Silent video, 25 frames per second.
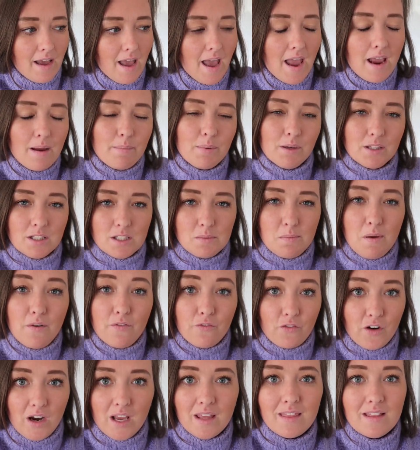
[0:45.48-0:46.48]
able to be
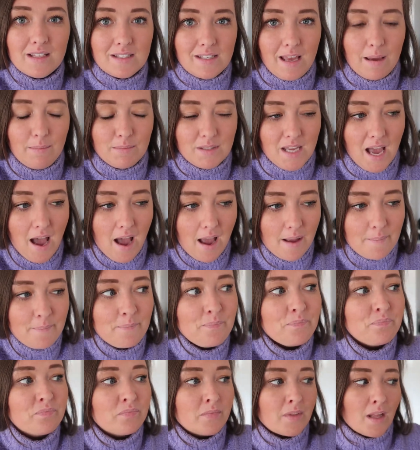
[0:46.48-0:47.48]
free at the same
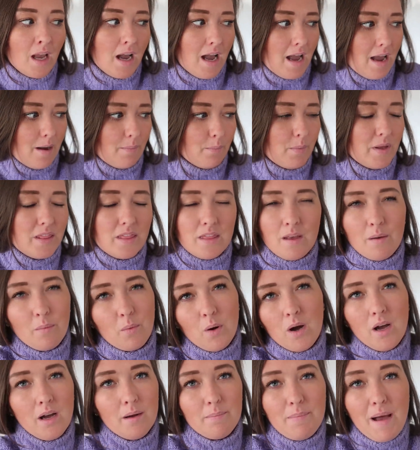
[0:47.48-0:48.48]
time um, with the
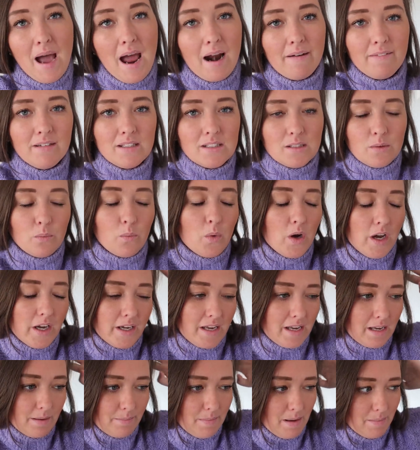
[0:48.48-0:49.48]
work parents and
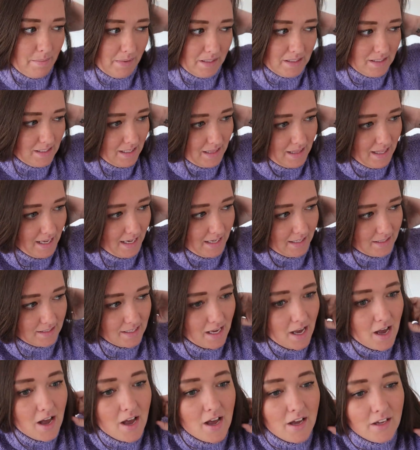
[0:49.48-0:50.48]
work commitments and things.
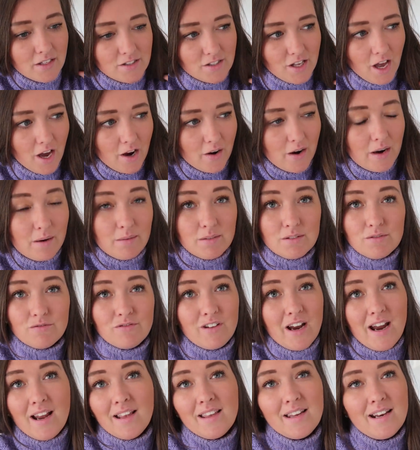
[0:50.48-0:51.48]
So it was
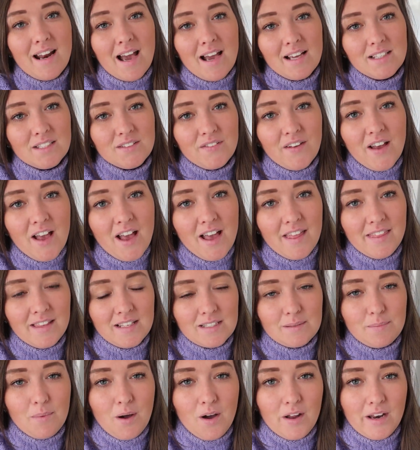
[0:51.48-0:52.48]
really nice for her
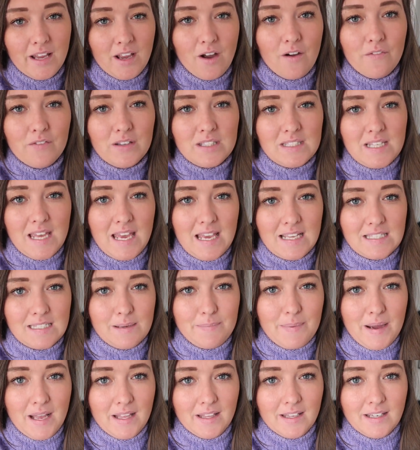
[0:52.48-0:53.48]
this morning. Obviously
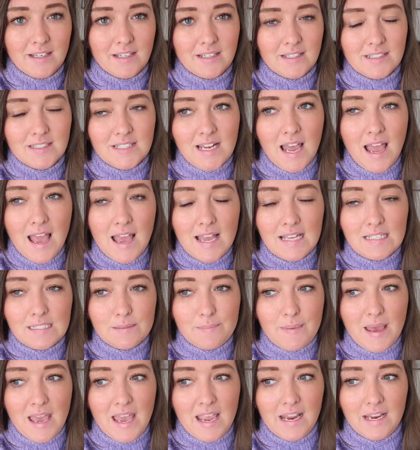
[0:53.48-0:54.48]
Isabelle and
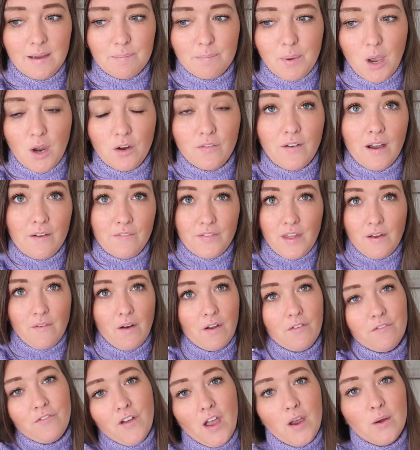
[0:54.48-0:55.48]
Esme both have their
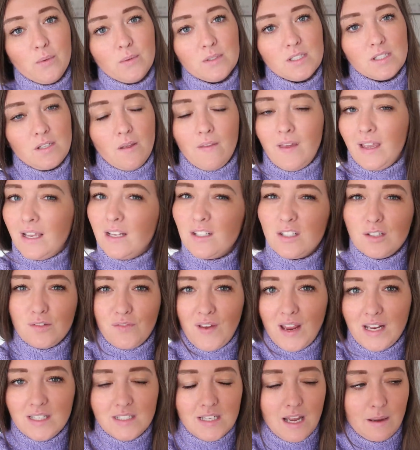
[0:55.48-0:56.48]
own phones so they can just
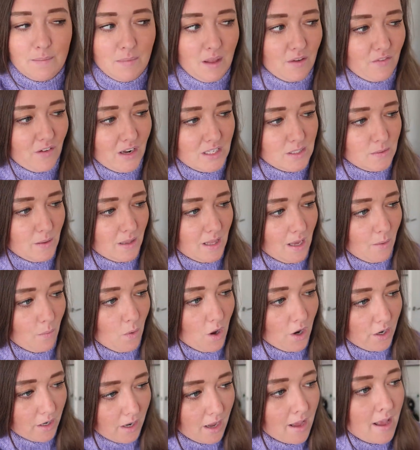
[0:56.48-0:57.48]
FaceTime their friends when they
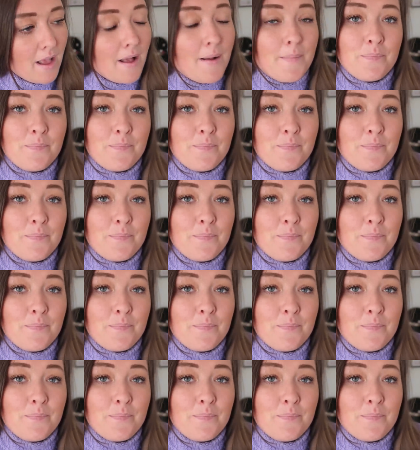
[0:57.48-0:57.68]
want.